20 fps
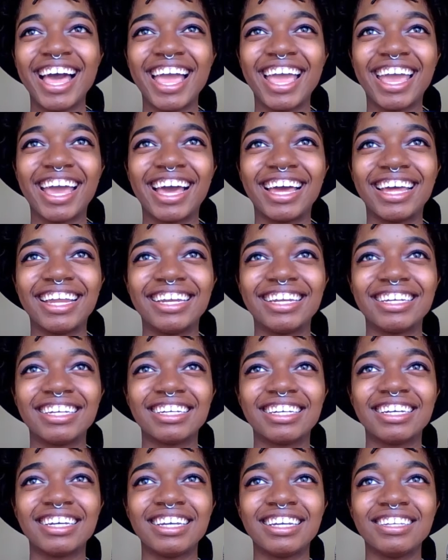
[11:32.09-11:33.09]
And,
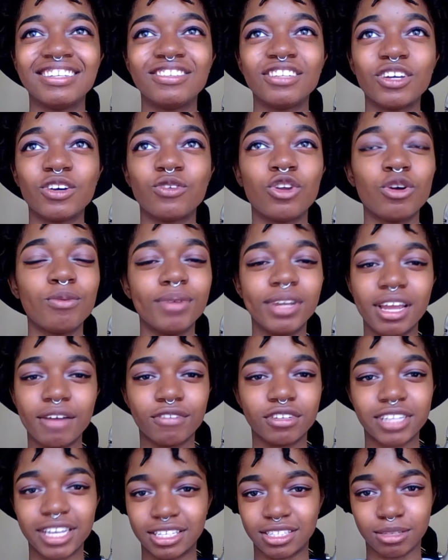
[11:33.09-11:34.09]
you know, nobody
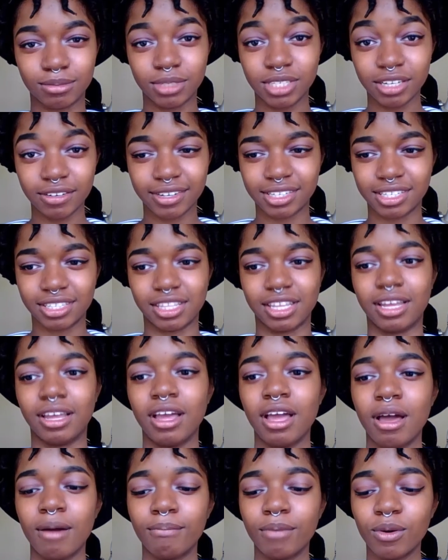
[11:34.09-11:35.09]
ever takes them seriously.
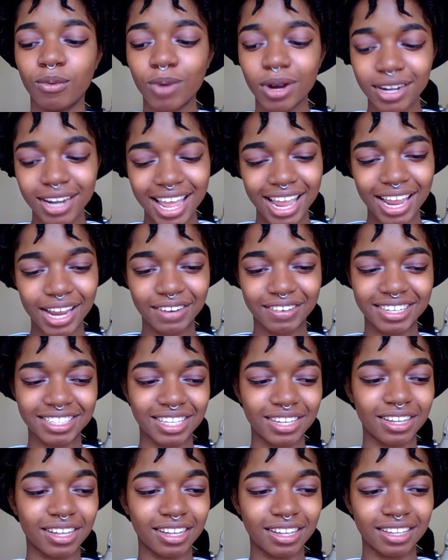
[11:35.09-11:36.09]
But one day,
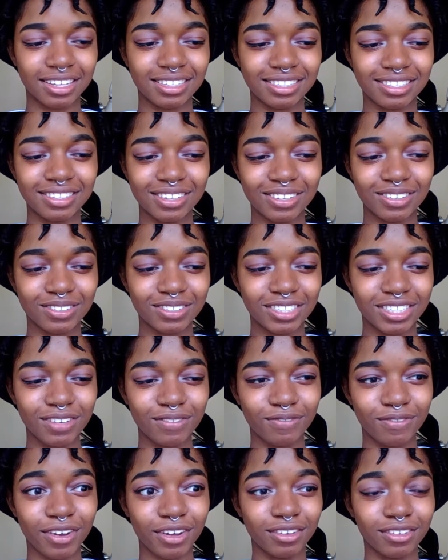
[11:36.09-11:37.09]
Ryza, you know,
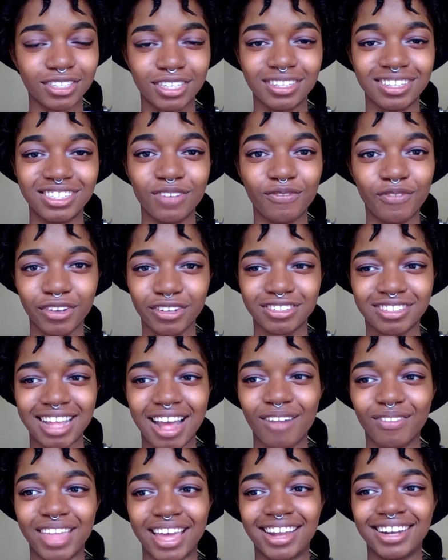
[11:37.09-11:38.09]
she figures
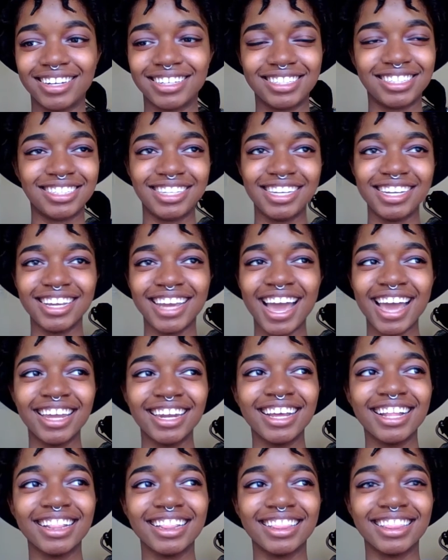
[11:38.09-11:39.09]
out that she
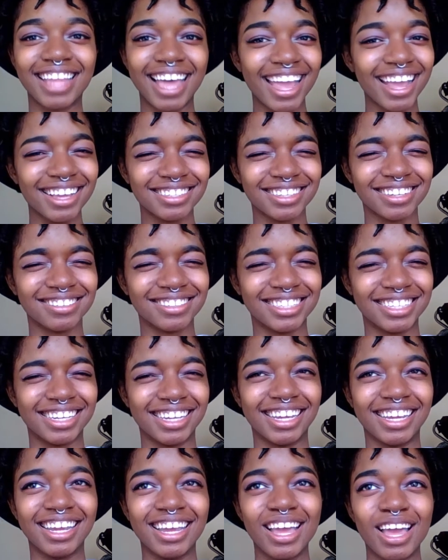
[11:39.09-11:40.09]
kind of likes
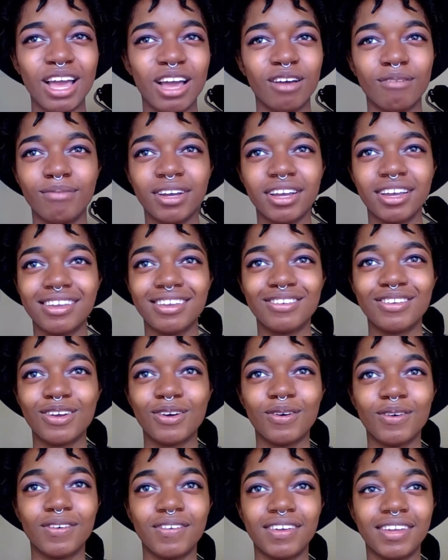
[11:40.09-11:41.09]
Otani, but, you
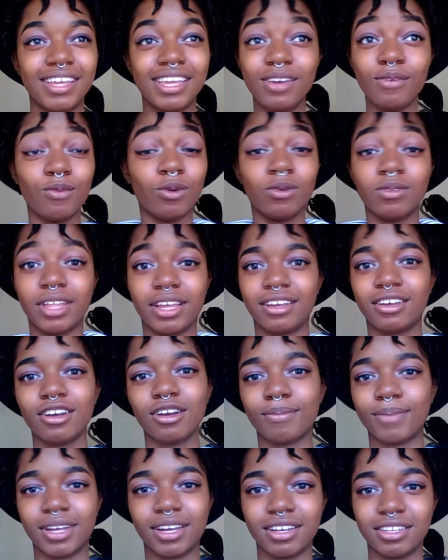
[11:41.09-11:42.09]
know, he won't like
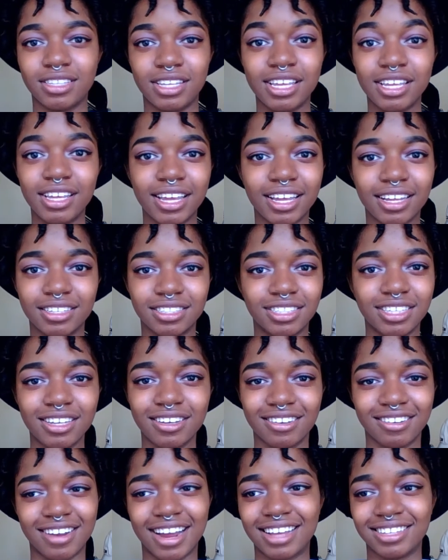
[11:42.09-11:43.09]
her because he can't
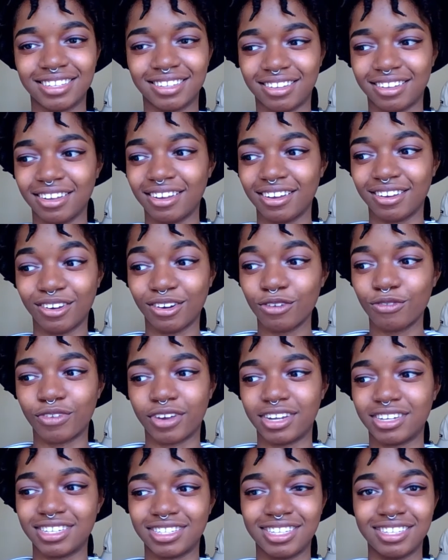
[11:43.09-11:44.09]
see her as a
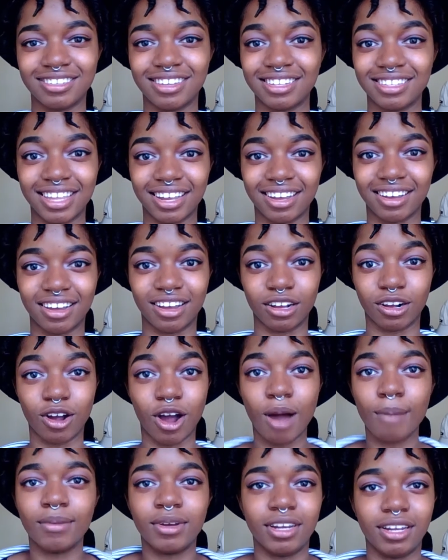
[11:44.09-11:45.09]
girlfriend. He just sees her as, like, a
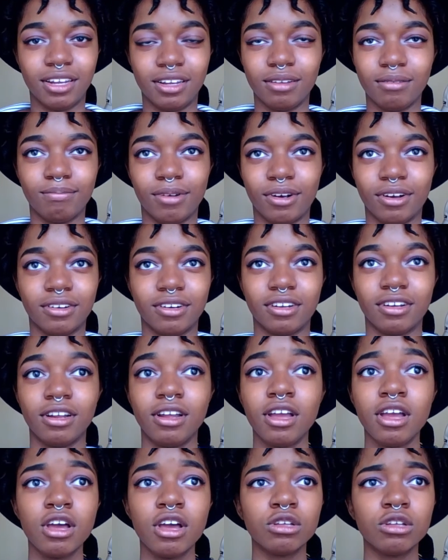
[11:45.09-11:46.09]
comedy
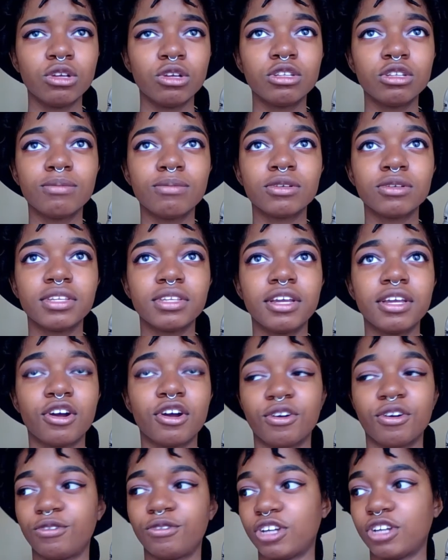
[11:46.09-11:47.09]
partner. So it's mostly
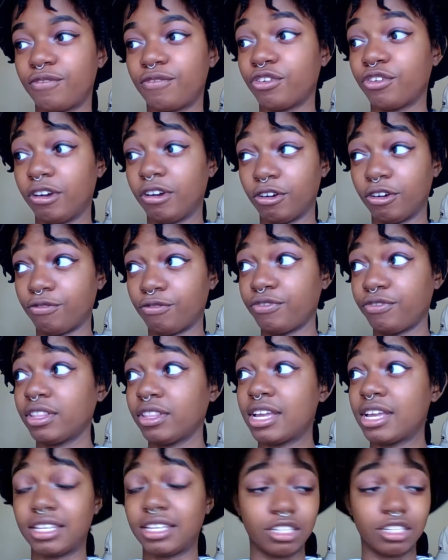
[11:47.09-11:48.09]
her trying to figure out her
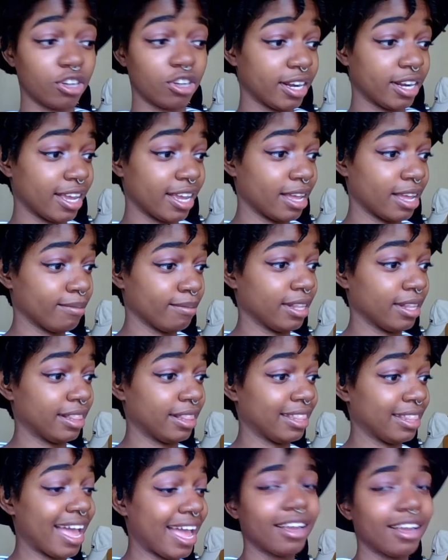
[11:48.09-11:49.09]
feelings and trying to get him to
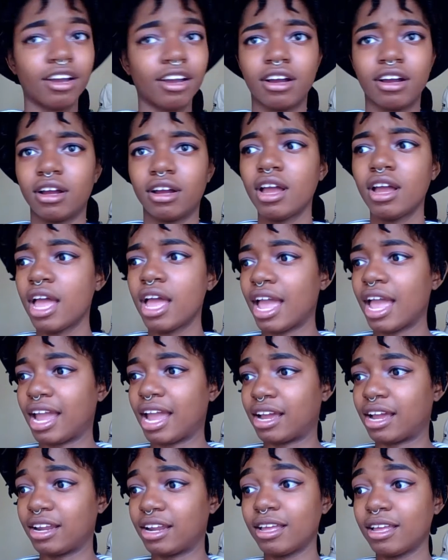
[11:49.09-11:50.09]
like her
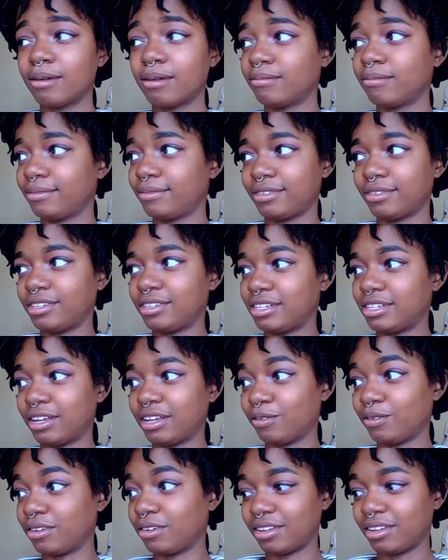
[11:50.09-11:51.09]
and him, you
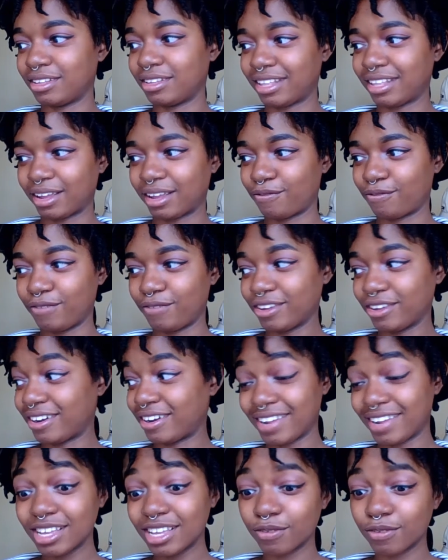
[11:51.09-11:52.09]
know, like, figuring
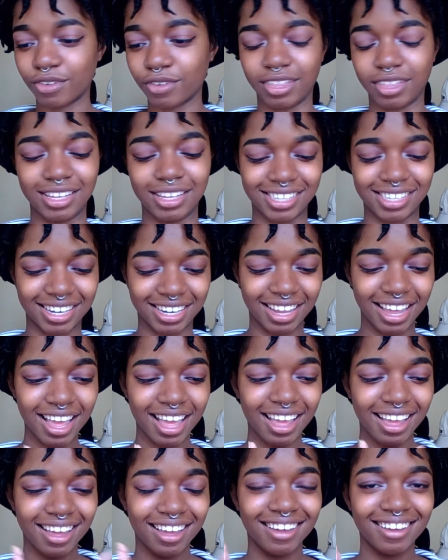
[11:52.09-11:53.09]
out his feelings. And
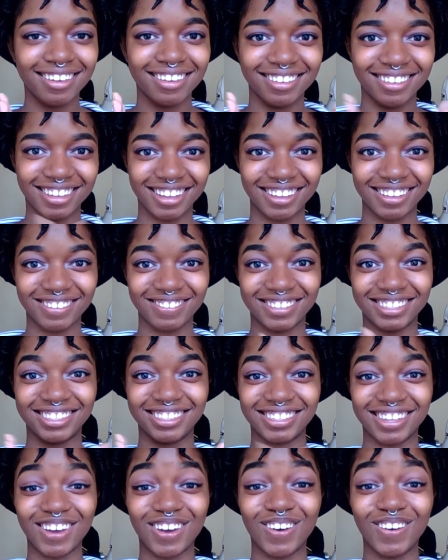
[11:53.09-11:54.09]

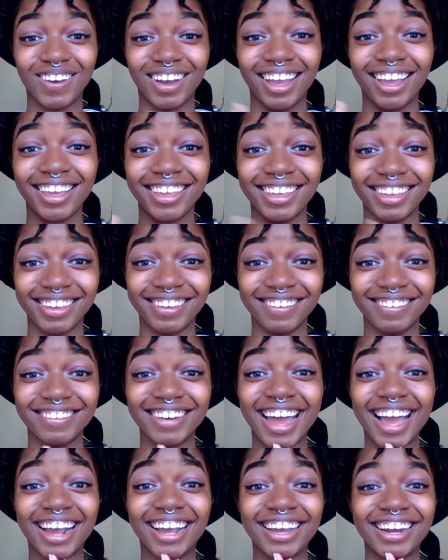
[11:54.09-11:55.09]
it's so cute.
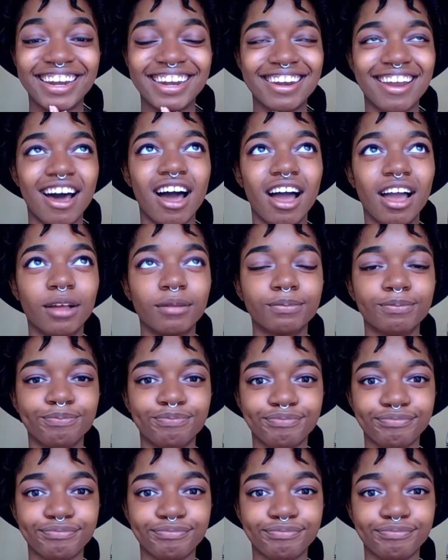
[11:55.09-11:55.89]
I could not